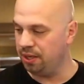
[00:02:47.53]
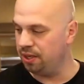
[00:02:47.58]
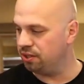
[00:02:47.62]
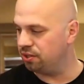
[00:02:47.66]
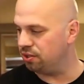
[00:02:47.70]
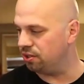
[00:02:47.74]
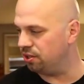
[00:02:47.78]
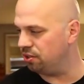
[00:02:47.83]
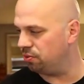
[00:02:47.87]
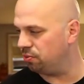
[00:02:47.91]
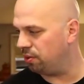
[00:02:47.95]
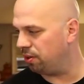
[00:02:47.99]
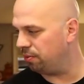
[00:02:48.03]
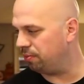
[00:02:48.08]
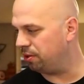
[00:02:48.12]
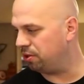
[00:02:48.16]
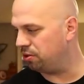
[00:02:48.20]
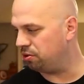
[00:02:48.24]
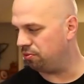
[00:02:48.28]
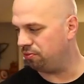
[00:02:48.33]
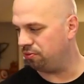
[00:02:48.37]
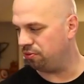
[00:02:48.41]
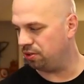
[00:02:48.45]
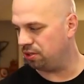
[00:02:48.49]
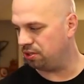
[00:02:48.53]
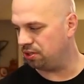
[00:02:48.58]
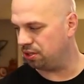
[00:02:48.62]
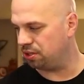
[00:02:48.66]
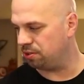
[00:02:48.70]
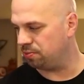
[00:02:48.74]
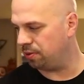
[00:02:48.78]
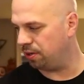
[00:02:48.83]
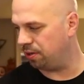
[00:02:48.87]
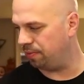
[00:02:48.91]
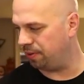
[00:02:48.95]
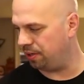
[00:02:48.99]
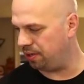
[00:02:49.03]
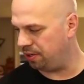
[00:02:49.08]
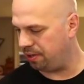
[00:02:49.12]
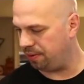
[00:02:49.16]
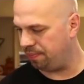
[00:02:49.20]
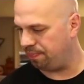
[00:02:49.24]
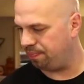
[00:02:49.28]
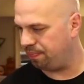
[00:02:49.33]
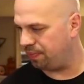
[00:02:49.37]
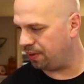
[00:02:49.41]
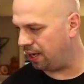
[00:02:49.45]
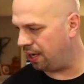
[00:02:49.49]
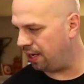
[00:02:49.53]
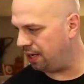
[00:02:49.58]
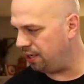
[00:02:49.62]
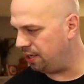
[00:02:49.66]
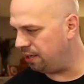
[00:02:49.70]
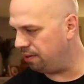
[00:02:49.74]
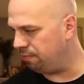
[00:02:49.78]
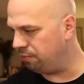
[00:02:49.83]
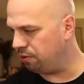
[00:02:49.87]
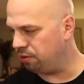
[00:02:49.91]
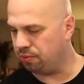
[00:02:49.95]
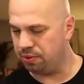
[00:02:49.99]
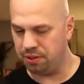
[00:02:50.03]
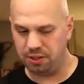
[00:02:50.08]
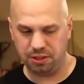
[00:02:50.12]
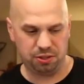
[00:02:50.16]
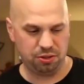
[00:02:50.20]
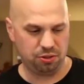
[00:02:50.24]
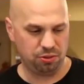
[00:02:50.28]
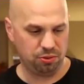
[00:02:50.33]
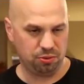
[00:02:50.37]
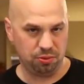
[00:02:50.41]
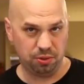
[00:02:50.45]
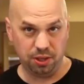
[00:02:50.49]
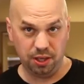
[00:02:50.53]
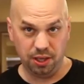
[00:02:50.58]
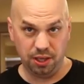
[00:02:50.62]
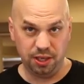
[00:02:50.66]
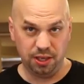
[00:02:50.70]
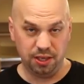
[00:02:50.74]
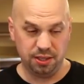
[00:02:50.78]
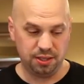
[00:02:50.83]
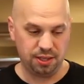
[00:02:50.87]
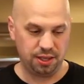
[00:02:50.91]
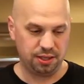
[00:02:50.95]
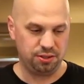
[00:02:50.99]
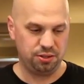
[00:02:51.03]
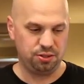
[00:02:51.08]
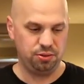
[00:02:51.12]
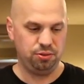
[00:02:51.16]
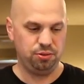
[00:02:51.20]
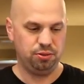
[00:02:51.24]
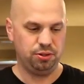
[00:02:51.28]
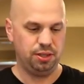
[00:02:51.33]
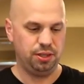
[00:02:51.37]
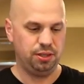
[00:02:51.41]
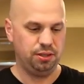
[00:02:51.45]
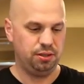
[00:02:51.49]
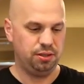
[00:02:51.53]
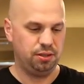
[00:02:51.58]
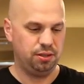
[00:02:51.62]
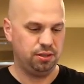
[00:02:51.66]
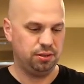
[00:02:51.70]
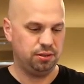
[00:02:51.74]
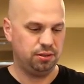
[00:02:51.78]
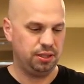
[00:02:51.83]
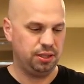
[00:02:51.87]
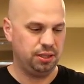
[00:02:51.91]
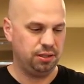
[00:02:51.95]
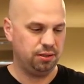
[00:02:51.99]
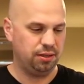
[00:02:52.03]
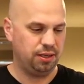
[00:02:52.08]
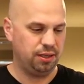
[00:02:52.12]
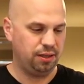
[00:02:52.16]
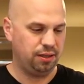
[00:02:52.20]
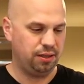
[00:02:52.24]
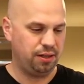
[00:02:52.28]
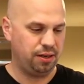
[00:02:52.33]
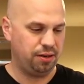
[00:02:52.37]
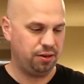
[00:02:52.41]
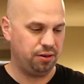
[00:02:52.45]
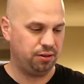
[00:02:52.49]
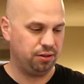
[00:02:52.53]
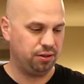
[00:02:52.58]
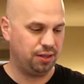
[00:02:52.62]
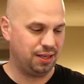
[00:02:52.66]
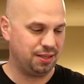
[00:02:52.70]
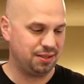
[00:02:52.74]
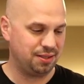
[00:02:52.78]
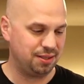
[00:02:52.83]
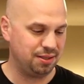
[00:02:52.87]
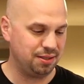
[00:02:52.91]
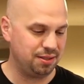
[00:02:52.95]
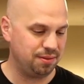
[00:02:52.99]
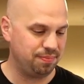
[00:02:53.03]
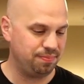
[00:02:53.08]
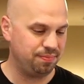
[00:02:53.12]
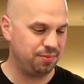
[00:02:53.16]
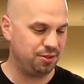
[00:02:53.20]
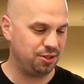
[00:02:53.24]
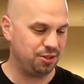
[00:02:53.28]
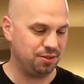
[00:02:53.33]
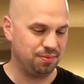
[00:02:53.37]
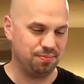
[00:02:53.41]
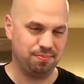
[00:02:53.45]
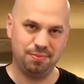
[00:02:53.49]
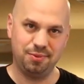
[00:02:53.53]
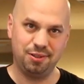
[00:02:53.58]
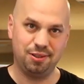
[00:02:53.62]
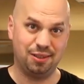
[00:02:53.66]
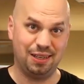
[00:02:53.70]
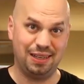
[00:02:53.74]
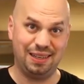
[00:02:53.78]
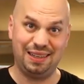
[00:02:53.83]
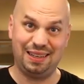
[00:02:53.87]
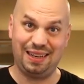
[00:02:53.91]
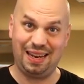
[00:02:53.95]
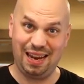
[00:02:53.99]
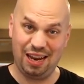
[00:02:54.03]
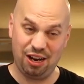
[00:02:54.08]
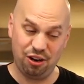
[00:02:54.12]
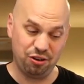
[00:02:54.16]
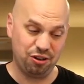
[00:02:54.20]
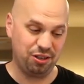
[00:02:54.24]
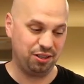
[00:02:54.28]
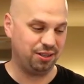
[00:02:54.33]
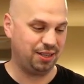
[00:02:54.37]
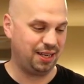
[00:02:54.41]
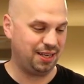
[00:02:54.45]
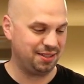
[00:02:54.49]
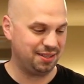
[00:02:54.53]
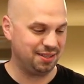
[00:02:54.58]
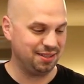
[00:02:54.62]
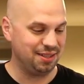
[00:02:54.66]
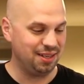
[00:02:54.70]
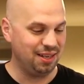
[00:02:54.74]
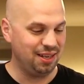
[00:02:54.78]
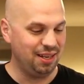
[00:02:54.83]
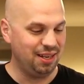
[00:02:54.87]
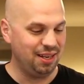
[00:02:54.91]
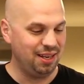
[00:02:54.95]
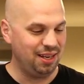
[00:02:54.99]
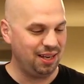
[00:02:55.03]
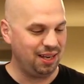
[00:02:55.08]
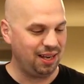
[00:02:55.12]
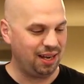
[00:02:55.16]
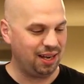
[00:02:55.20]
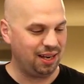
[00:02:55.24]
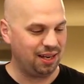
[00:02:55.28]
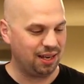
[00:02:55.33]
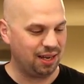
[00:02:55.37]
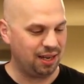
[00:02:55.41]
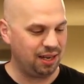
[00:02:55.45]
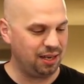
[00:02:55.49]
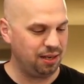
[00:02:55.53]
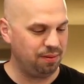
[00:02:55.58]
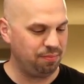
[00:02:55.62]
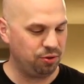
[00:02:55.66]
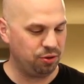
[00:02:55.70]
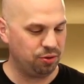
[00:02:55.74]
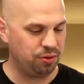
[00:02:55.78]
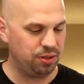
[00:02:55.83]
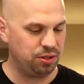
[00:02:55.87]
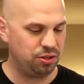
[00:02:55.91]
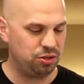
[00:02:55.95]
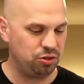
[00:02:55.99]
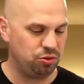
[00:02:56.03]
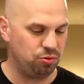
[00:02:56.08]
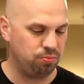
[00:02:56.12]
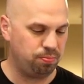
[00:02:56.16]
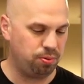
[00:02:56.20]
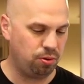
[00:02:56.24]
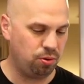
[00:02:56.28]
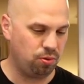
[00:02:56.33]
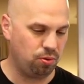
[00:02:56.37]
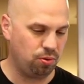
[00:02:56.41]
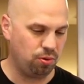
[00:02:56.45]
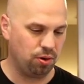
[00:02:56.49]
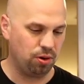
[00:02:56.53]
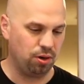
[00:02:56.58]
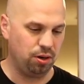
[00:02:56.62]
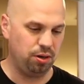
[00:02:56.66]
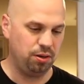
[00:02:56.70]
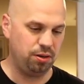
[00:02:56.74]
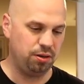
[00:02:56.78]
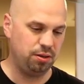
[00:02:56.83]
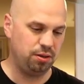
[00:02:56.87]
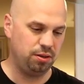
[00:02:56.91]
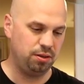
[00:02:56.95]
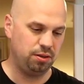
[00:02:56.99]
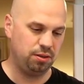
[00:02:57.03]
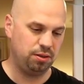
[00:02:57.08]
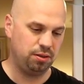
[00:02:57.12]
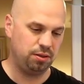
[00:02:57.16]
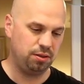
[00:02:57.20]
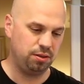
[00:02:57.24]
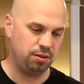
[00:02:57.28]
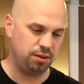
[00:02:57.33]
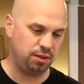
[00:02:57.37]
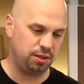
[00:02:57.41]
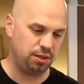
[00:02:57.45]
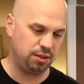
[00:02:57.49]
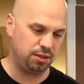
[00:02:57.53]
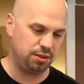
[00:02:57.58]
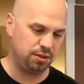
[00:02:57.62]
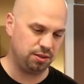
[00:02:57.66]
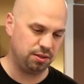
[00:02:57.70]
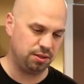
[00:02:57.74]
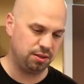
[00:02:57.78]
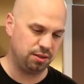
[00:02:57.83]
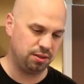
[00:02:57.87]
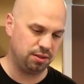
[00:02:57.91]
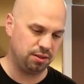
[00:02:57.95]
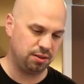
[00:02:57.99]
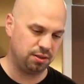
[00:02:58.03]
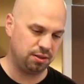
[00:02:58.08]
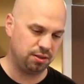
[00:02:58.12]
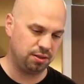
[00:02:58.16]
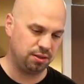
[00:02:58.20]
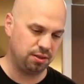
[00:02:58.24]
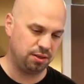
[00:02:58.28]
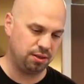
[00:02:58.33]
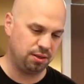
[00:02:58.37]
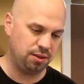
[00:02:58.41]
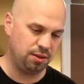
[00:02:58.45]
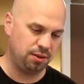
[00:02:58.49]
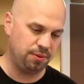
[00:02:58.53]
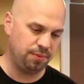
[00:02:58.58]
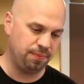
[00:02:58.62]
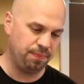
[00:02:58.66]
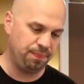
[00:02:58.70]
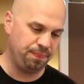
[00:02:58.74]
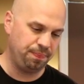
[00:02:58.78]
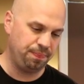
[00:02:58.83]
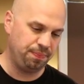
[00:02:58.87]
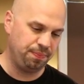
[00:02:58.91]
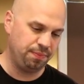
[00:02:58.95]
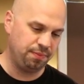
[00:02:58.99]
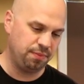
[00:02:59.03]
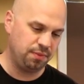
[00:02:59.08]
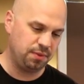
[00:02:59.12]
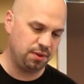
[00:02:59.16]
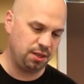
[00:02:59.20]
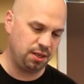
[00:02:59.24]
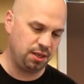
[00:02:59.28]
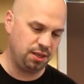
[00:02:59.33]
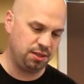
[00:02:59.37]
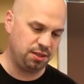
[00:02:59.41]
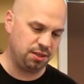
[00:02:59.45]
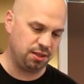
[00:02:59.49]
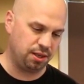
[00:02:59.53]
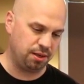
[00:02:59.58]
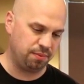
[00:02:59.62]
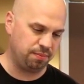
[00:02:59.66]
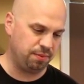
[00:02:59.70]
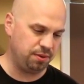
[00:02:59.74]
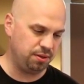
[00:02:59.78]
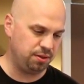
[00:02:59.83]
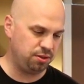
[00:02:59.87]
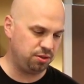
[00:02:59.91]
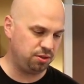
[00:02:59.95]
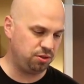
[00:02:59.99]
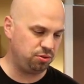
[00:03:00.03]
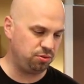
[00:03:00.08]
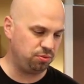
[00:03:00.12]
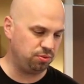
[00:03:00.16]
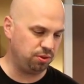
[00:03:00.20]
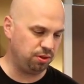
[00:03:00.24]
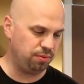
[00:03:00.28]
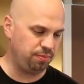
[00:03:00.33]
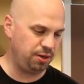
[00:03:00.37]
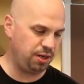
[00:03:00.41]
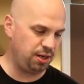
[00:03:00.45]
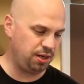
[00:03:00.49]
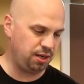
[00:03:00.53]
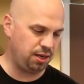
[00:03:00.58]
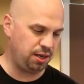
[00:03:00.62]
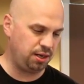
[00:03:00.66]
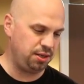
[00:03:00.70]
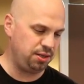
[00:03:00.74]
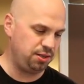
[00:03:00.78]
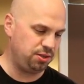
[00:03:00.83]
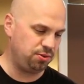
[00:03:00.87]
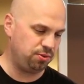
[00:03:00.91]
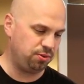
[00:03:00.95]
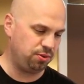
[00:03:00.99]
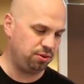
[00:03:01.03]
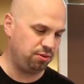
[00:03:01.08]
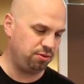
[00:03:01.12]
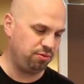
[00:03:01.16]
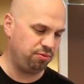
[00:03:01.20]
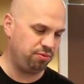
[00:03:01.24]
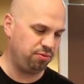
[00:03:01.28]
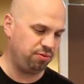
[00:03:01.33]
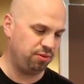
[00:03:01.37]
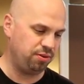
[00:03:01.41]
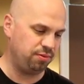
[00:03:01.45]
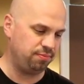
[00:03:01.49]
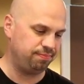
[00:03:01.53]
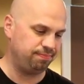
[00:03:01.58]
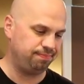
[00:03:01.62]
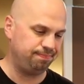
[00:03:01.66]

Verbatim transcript: So this is what I'm gonna do for this experiment here. I am going to take two clean, clean Glencairn glasses, geez, Glencairn glasses, and I am going to pour these into them to eliminate any sort of,